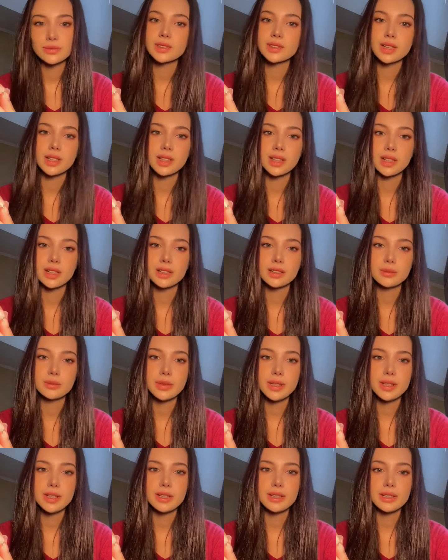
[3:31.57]
Hi
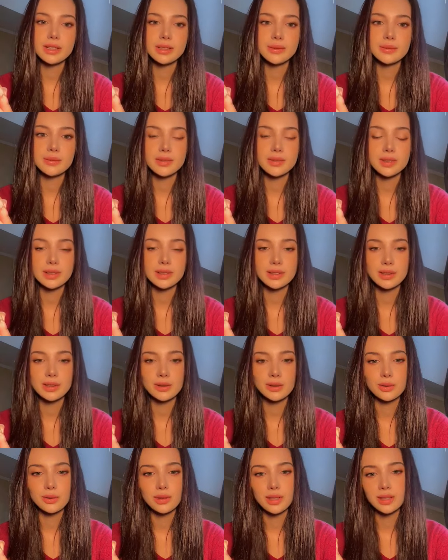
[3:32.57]
Albania,
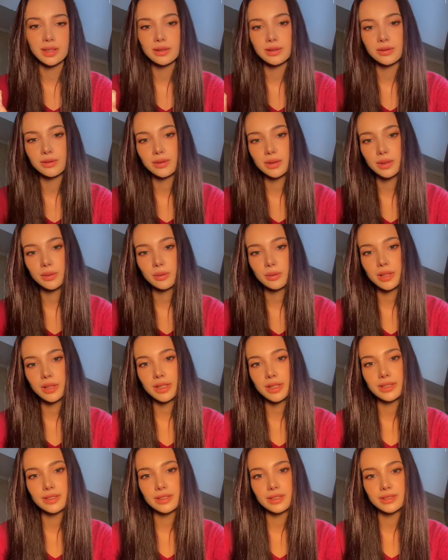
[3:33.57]
hello, thank you for your
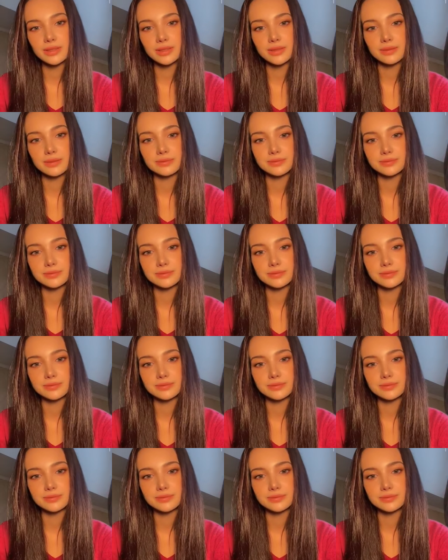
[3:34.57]
prayers.